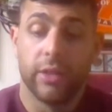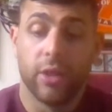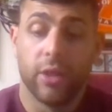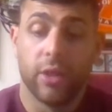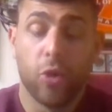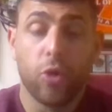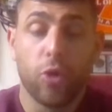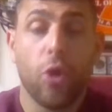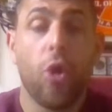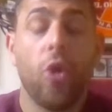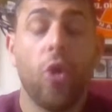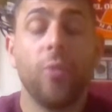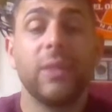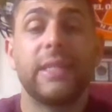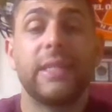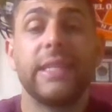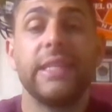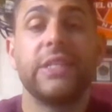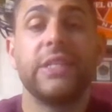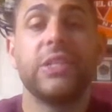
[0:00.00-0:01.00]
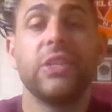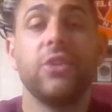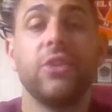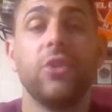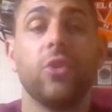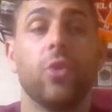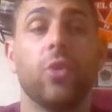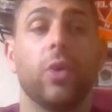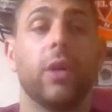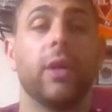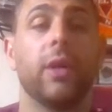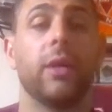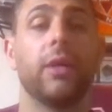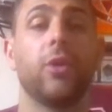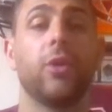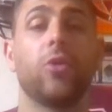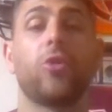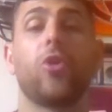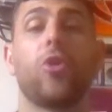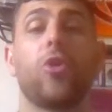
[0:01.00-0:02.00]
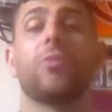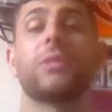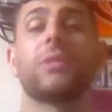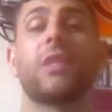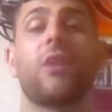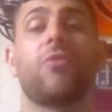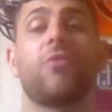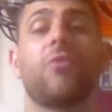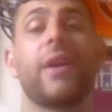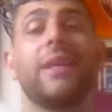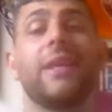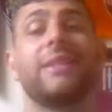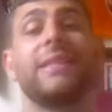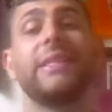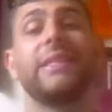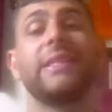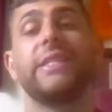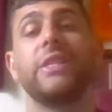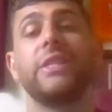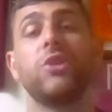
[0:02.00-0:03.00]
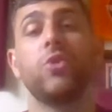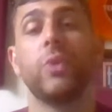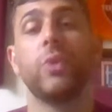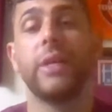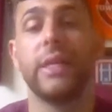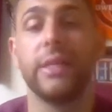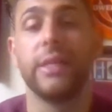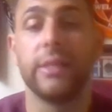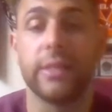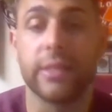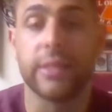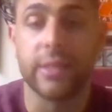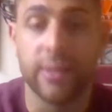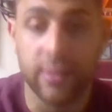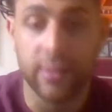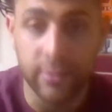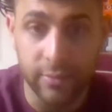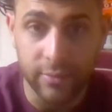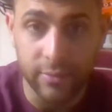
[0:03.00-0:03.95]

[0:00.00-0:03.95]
Oklahoma, TCU. Oklahoma's not ranked. TCU is.